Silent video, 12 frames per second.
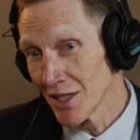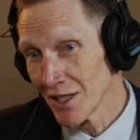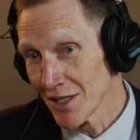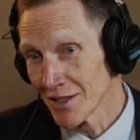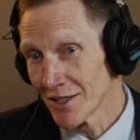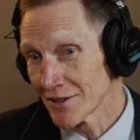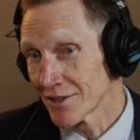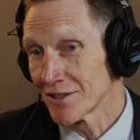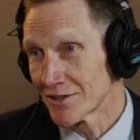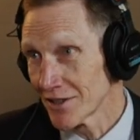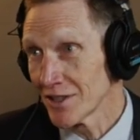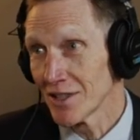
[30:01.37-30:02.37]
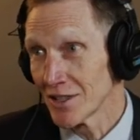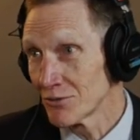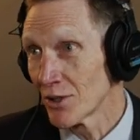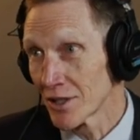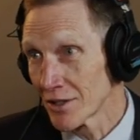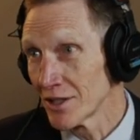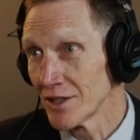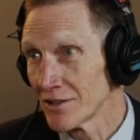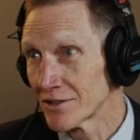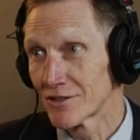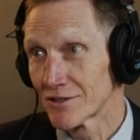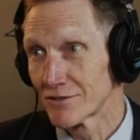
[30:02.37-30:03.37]
be an S A C in one of
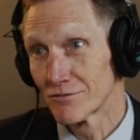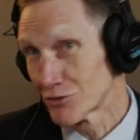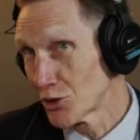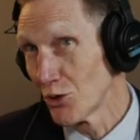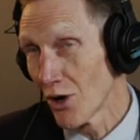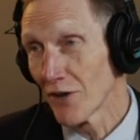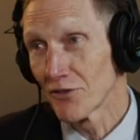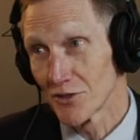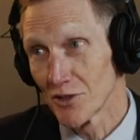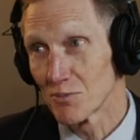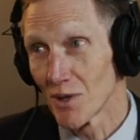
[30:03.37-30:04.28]
these two offices